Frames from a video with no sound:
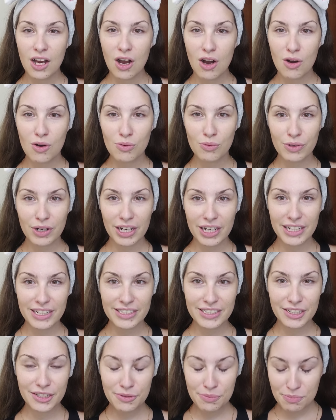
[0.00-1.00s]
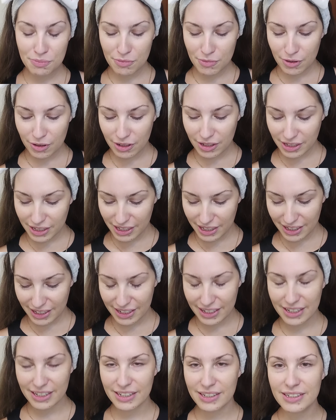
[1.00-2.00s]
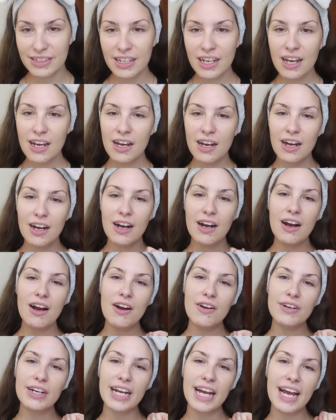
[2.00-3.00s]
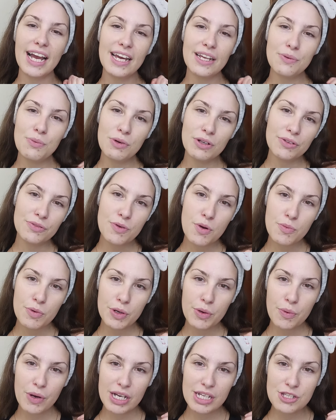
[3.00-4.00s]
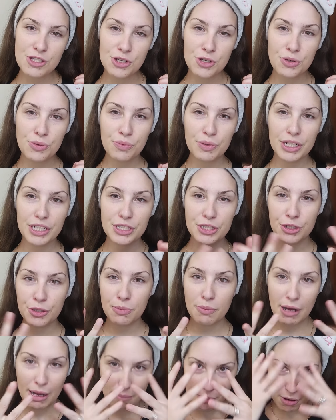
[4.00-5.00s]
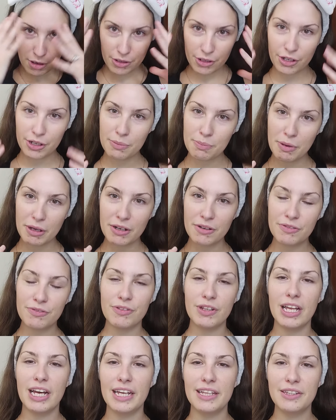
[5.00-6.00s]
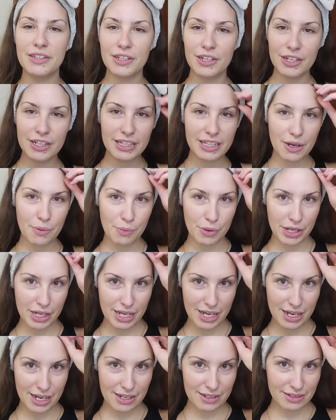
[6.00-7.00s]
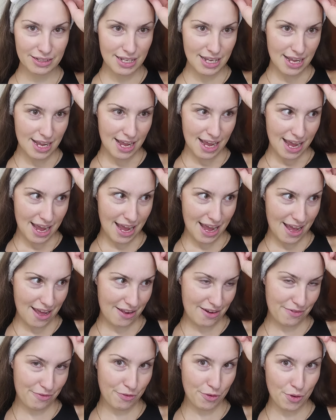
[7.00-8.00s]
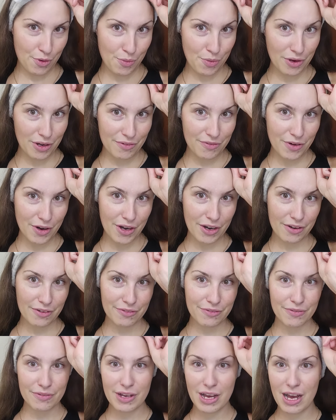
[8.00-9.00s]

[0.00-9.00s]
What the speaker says: All right, good morning. All right, I had a wonderful request to redo my Monarch butterfly look that we had for one of our